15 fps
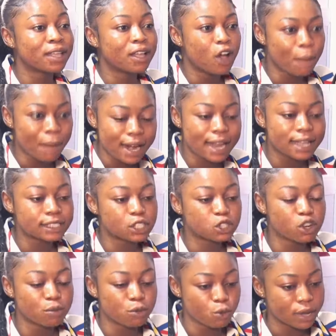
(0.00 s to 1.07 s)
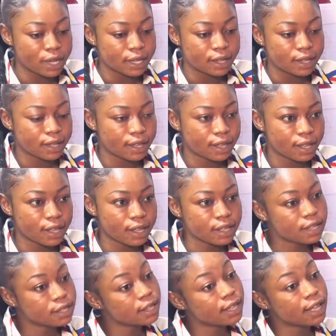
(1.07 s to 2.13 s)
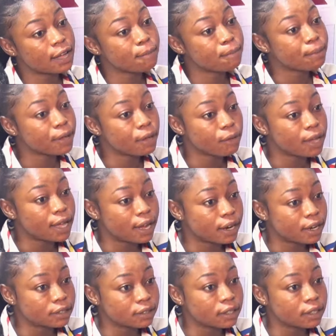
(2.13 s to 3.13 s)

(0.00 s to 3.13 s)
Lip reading: I'm a launch on movie is it campaign we are